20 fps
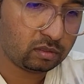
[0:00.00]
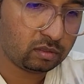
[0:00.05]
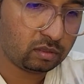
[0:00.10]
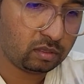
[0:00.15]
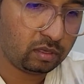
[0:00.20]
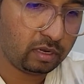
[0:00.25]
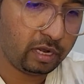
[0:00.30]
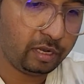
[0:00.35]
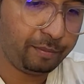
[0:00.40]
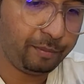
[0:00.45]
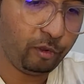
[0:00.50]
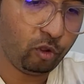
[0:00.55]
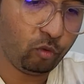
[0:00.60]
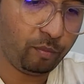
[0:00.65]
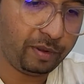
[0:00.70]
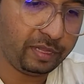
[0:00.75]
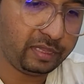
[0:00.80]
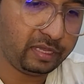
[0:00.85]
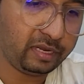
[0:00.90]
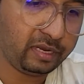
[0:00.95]
Let me
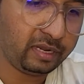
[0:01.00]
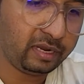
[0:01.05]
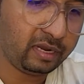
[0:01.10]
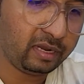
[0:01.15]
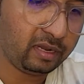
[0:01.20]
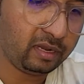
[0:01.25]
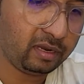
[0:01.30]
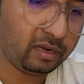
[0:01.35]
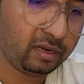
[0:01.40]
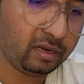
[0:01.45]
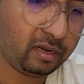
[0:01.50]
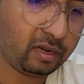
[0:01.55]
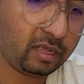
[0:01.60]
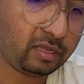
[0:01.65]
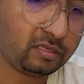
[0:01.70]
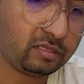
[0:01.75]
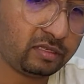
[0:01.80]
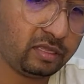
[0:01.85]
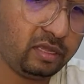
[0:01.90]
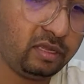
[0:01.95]
open the rear
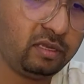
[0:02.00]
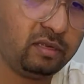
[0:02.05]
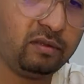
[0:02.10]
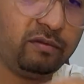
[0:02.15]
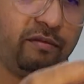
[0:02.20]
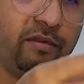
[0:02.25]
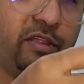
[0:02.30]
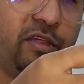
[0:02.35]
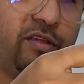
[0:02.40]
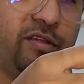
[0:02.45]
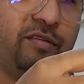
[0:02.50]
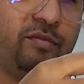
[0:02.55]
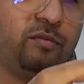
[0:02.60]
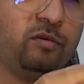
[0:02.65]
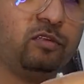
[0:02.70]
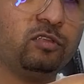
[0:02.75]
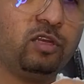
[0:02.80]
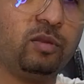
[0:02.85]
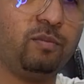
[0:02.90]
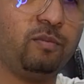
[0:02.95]
last thing, which is
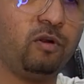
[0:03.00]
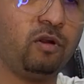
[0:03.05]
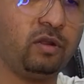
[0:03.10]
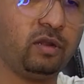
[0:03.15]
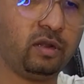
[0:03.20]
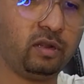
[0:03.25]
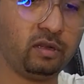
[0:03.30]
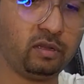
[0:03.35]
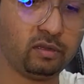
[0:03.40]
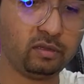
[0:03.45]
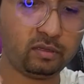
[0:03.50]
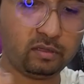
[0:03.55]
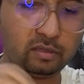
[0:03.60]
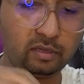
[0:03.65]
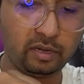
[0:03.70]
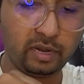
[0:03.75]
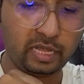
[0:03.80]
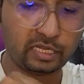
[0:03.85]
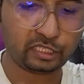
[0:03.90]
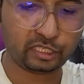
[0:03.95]
most important, the
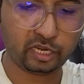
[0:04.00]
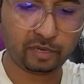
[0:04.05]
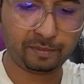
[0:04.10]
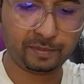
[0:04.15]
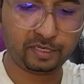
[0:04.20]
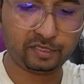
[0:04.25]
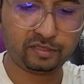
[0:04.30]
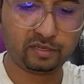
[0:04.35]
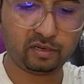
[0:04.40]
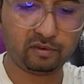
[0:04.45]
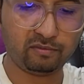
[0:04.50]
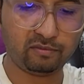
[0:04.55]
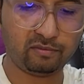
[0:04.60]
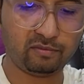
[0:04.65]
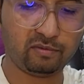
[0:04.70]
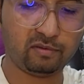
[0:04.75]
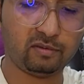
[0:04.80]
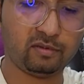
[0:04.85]
dash cam itself.